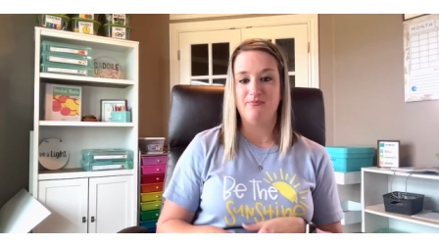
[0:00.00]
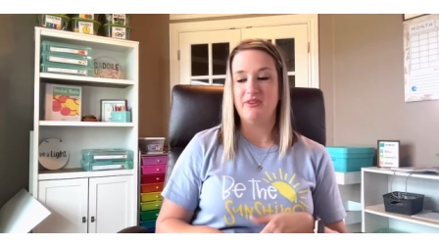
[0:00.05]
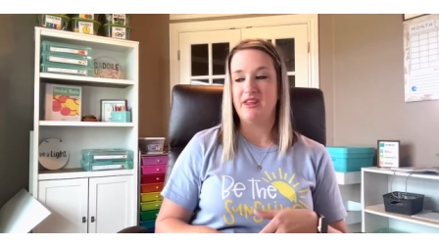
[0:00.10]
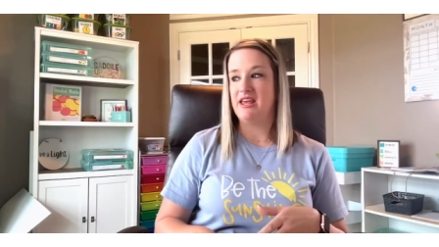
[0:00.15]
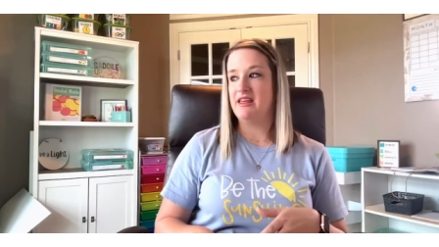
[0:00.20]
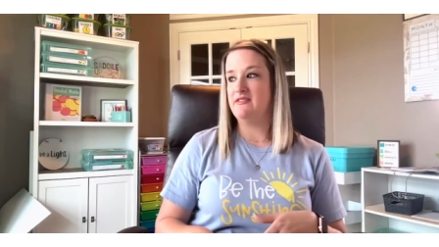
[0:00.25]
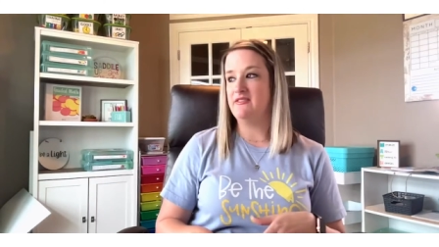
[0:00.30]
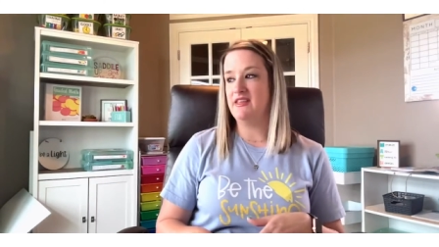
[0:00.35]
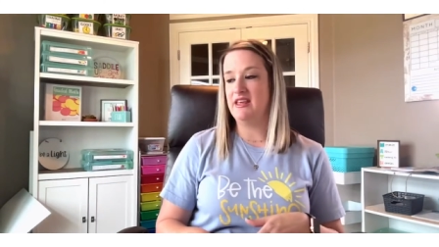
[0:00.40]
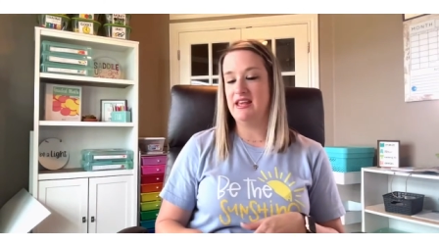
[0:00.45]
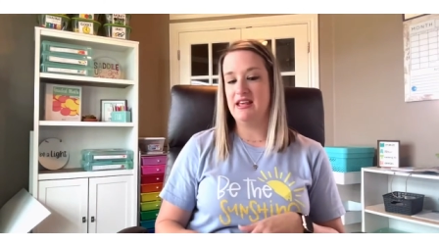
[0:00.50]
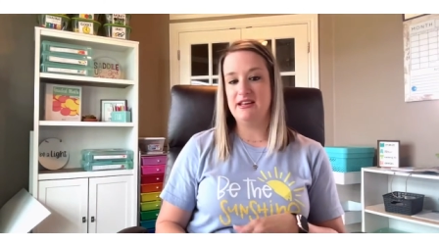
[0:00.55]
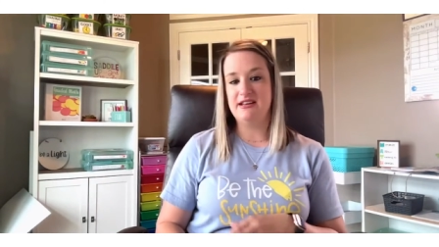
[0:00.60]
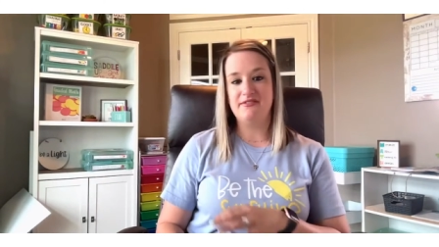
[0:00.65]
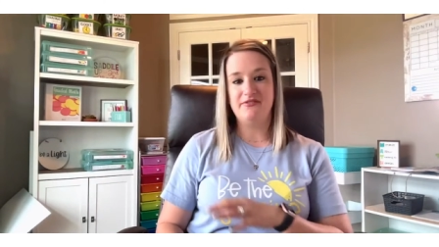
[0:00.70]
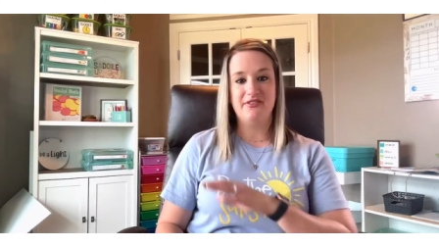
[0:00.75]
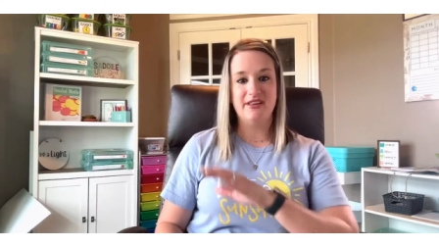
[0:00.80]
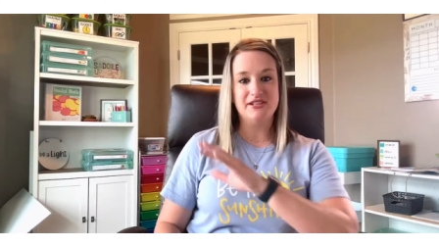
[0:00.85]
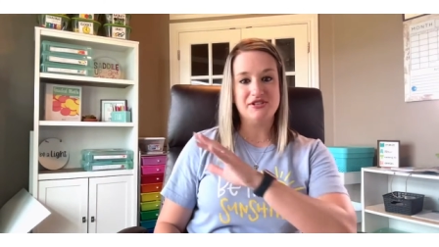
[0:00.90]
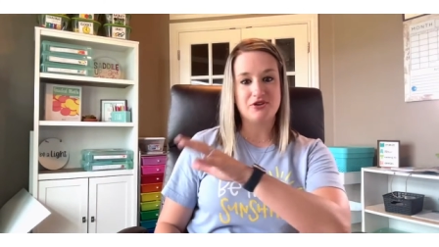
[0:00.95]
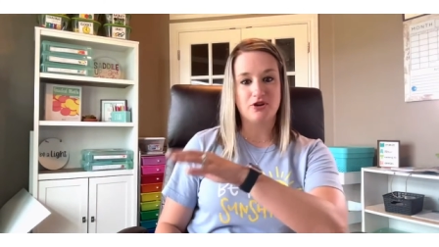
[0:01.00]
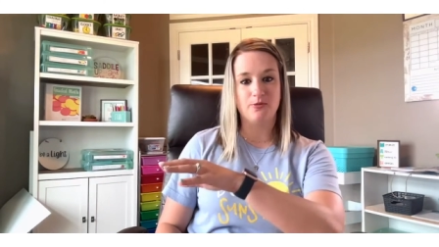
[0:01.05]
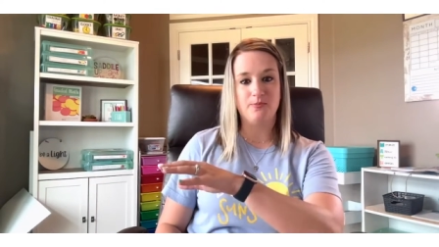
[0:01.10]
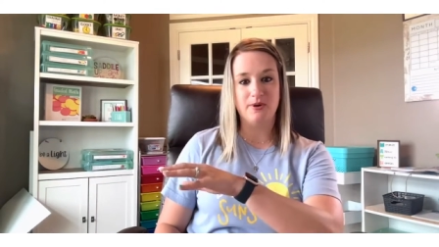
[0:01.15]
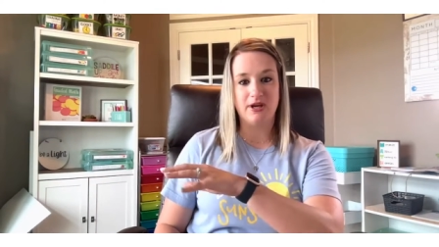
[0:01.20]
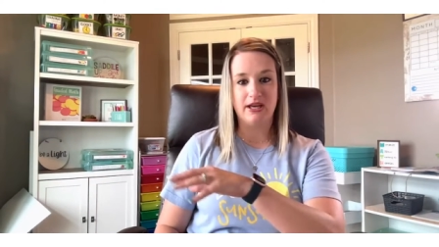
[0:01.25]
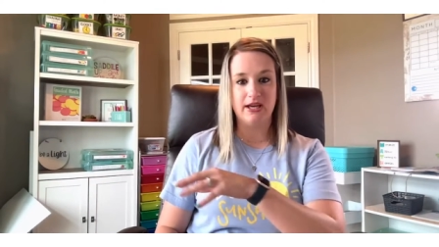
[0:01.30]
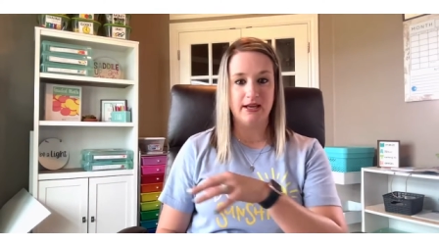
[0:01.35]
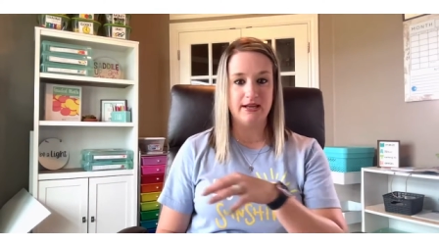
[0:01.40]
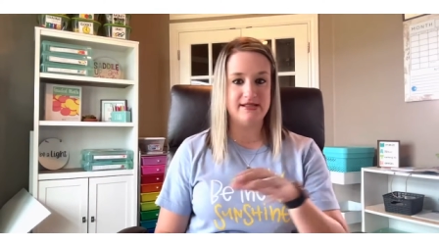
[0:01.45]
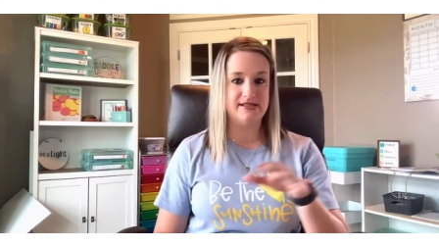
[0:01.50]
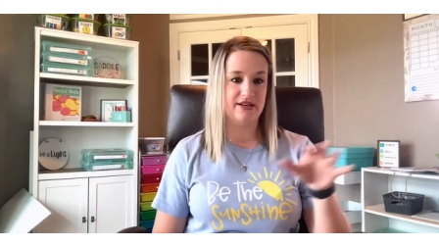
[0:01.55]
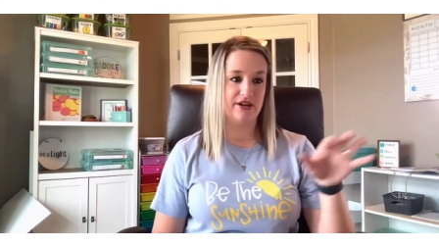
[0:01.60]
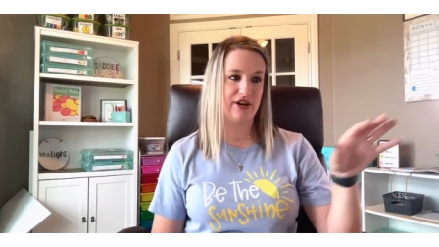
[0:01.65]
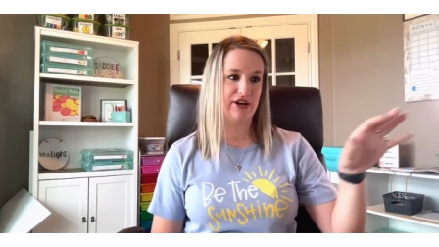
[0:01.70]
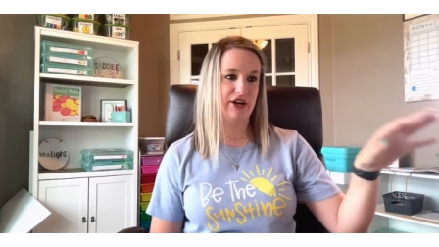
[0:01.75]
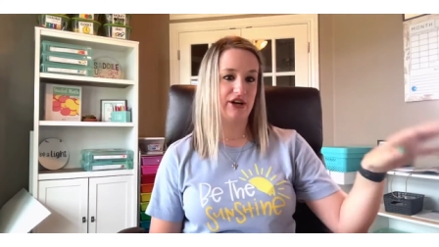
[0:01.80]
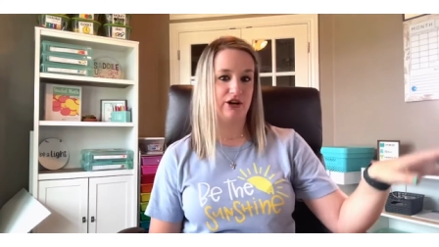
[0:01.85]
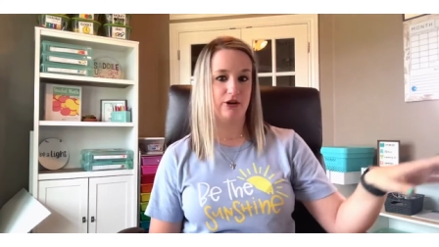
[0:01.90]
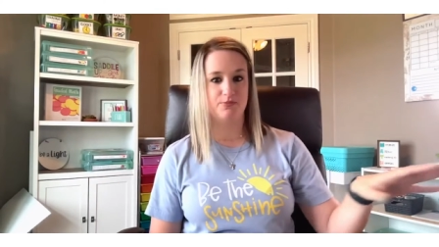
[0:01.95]
And then this group of kids, they're
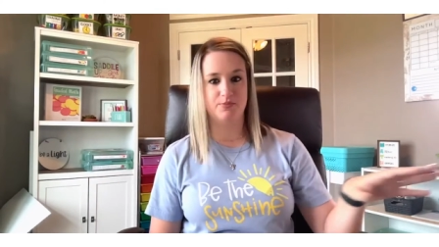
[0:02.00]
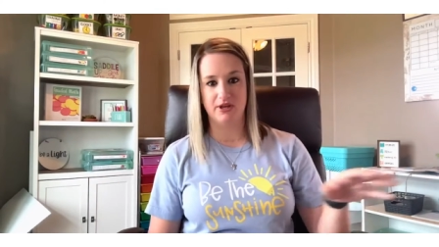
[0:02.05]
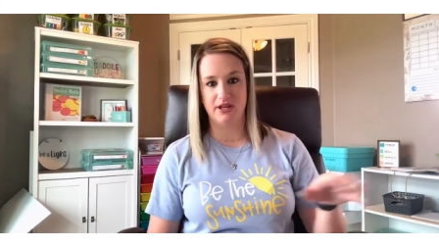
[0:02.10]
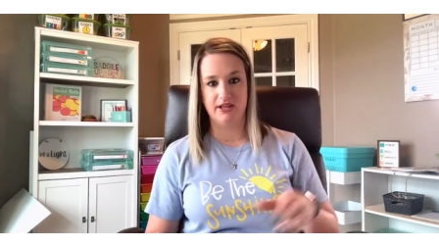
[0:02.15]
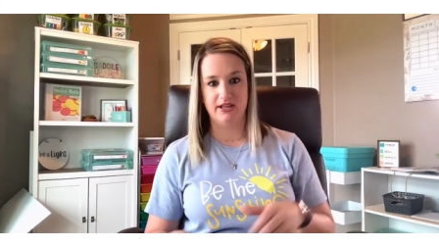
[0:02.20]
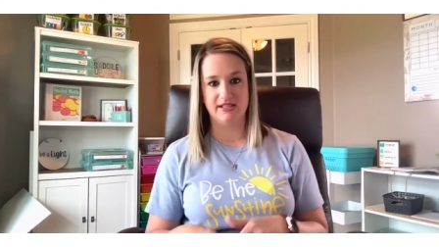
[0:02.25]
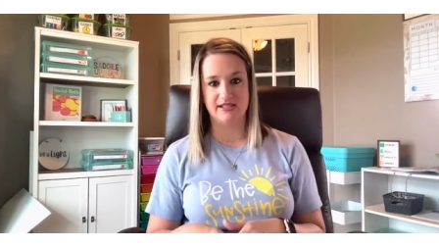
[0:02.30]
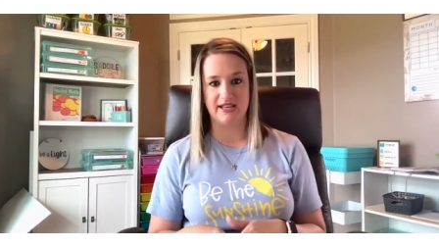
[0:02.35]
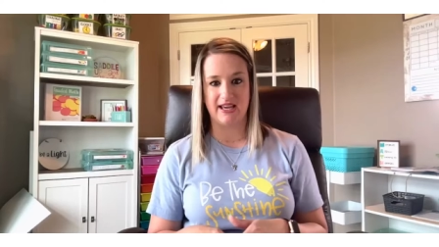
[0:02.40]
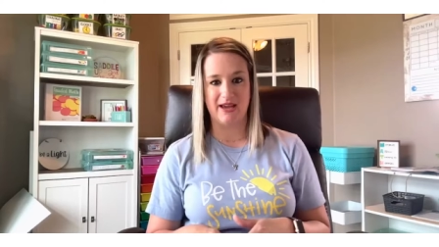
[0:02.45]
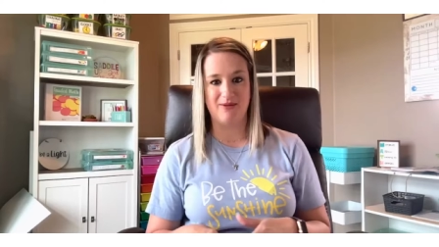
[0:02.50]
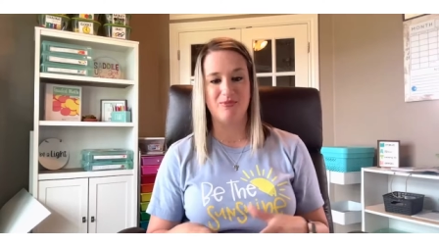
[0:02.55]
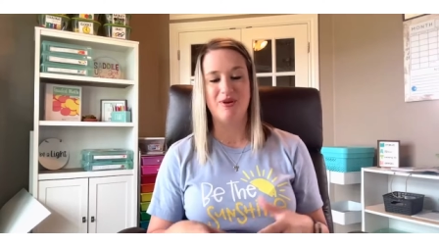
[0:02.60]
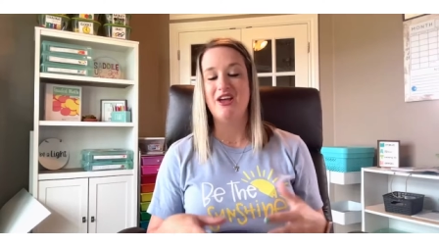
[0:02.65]
gonna go play this game.